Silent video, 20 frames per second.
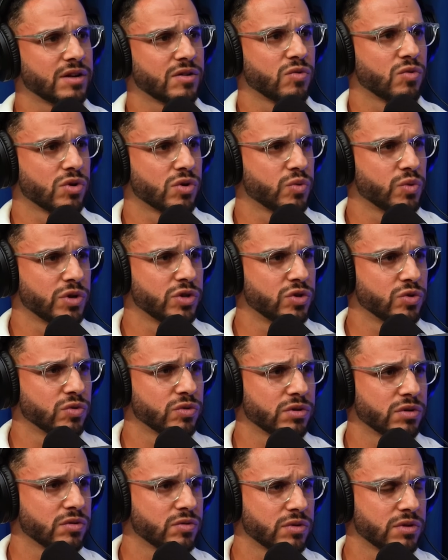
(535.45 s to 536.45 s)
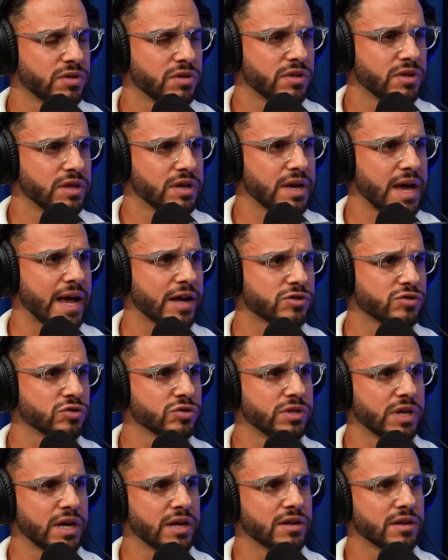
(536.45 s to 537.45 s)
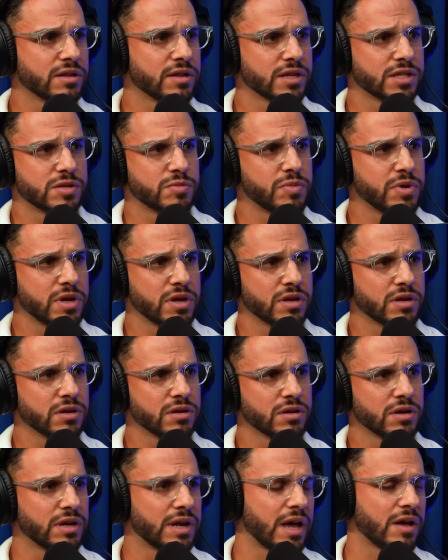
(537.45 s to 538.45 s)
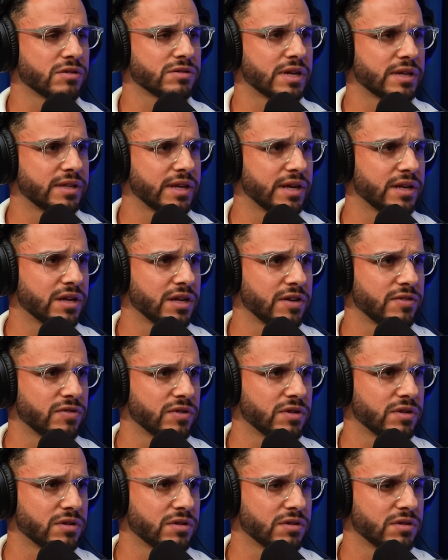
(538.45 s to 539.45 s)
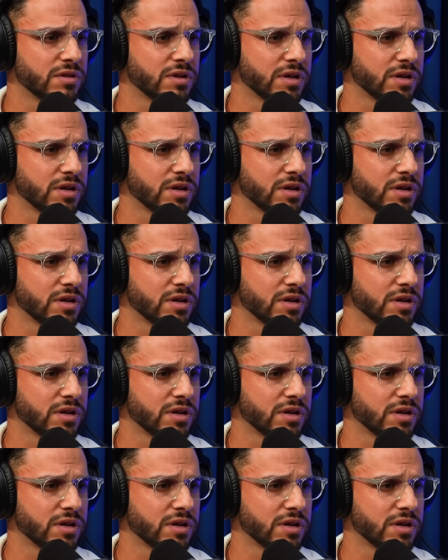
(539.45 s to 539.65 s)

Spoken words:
and what are we doing with the actual data that's being, and how is that data even,